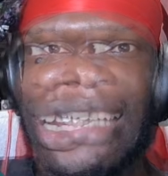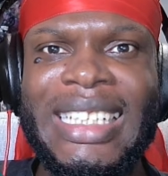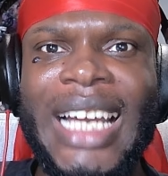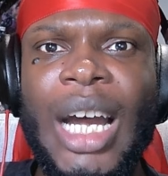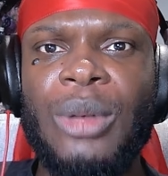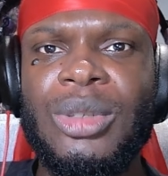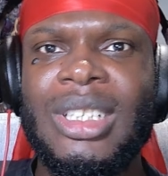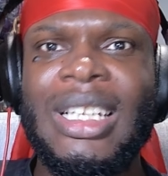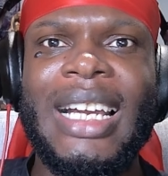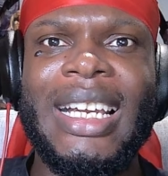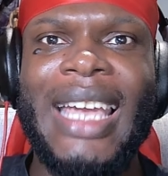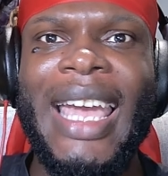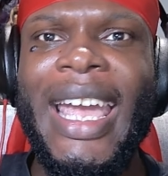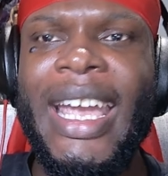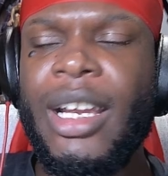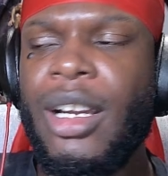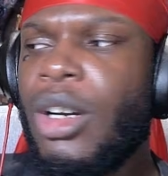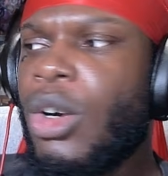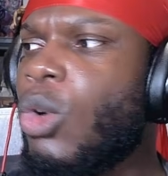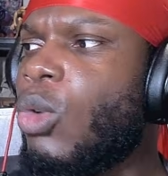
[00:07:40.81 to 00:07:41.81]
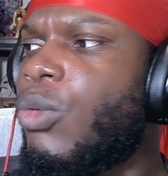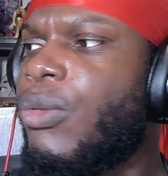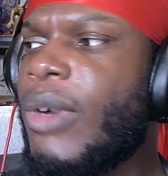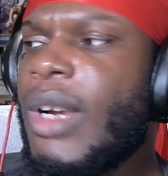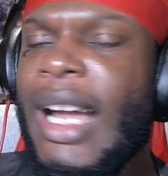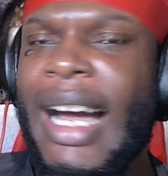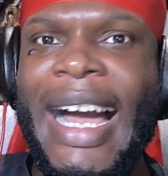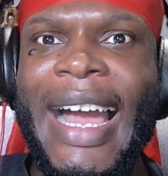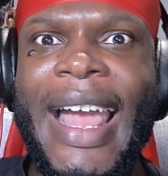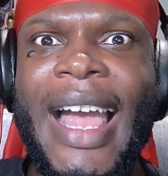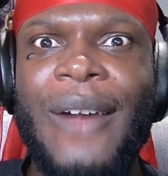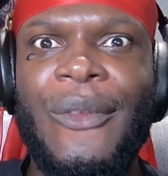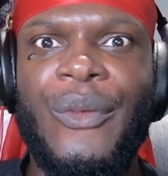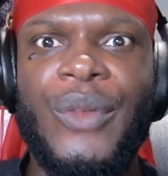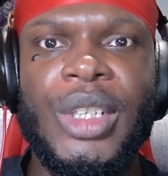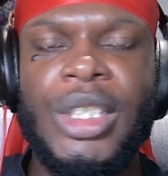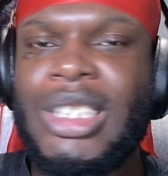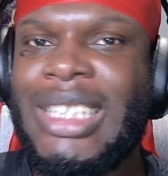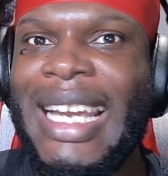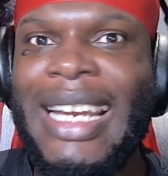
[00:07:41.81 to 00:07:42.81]
And now it's like, hey, I
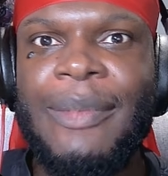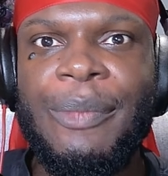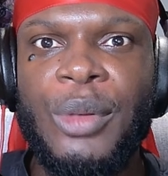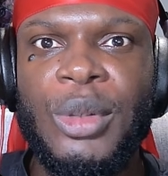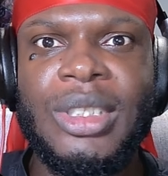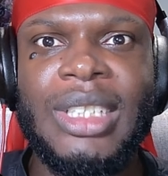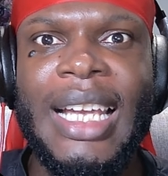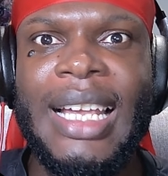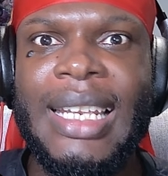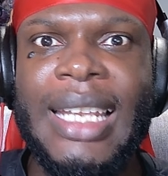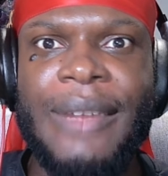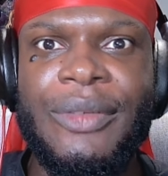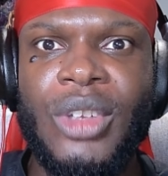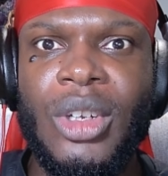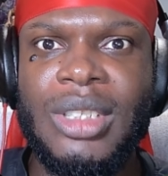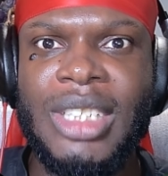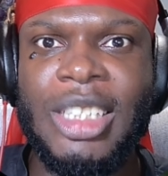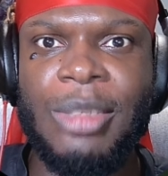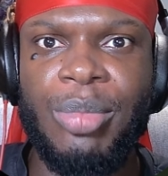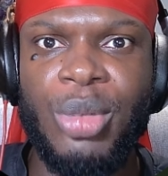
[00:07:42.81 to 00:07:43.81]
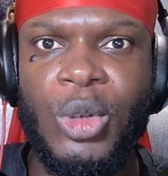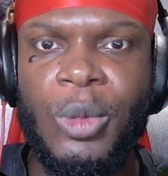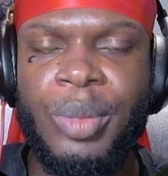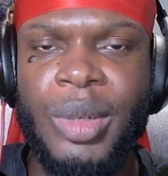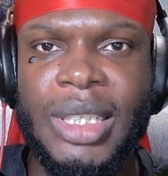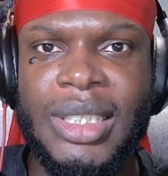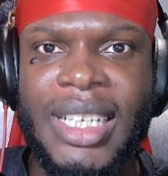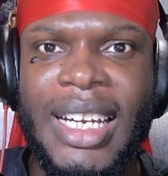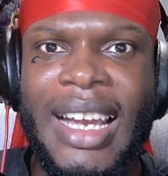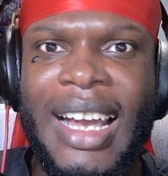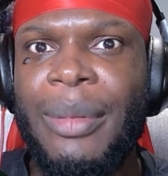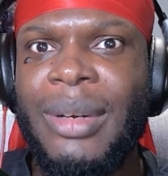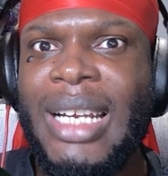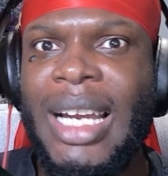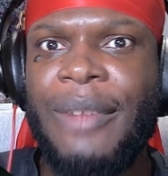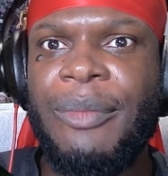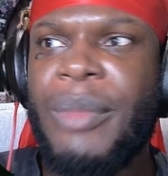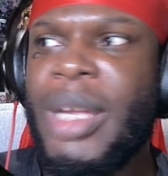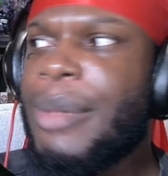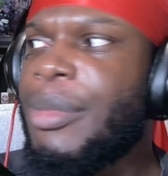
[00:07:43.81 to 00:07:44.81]
have 10% left on this blueprint. I want
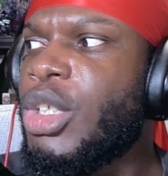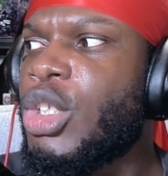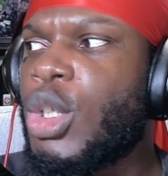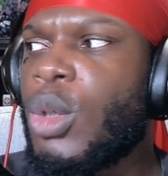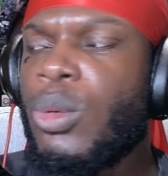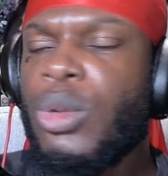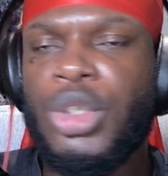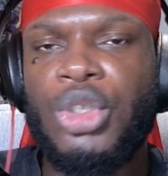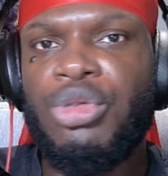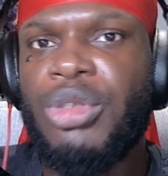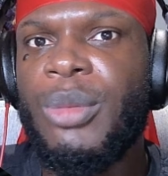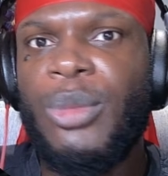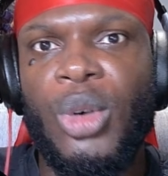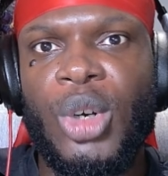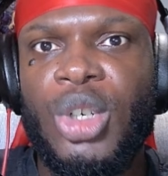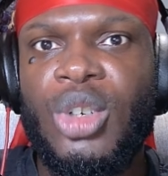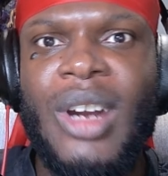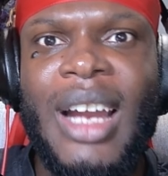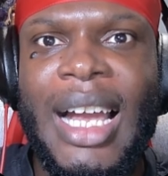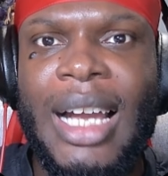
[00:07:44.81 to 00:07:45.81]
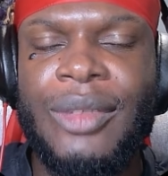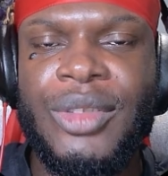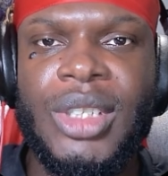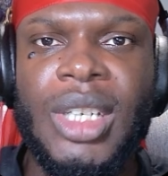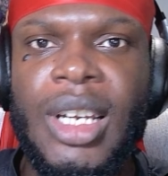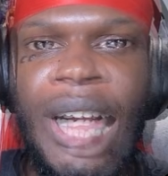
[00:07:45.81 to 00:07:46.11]
to have maybe 2 or 3 more crafts.